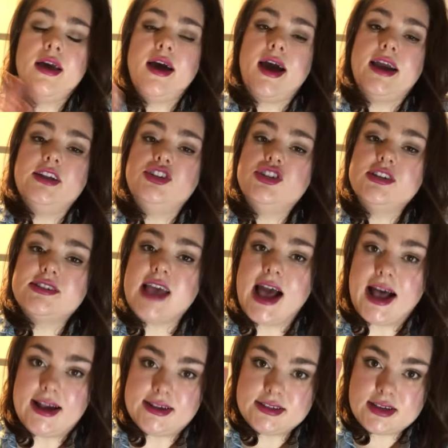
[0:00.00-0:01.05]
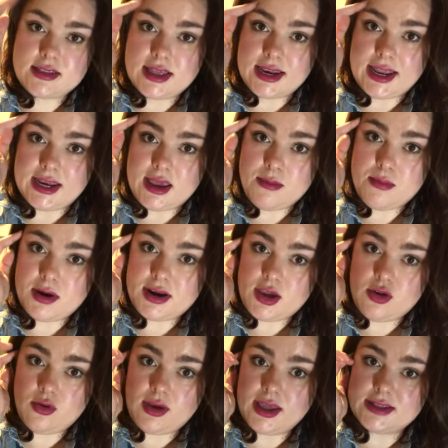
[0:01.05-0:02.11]
I just ask that anybody
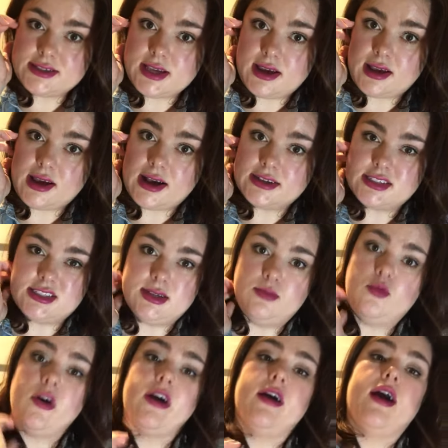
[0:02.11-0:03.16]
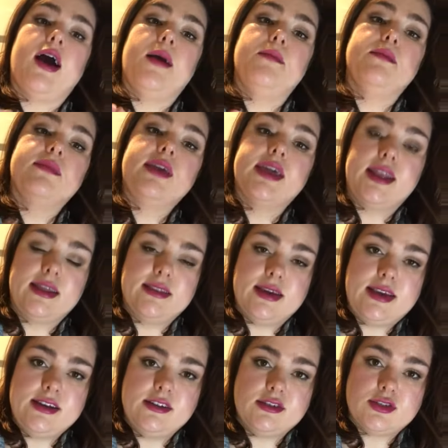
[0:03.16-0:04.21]
who gets a custom where I'm getting the
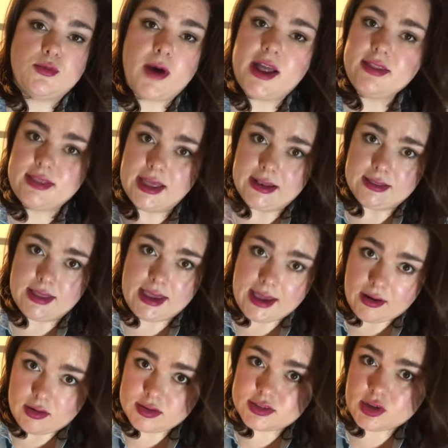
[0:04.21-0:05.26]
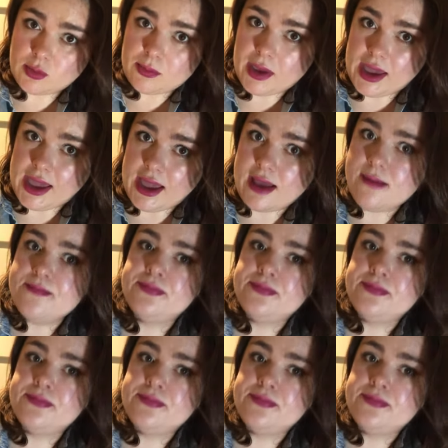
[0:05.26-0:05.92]
heels wet, that they also pay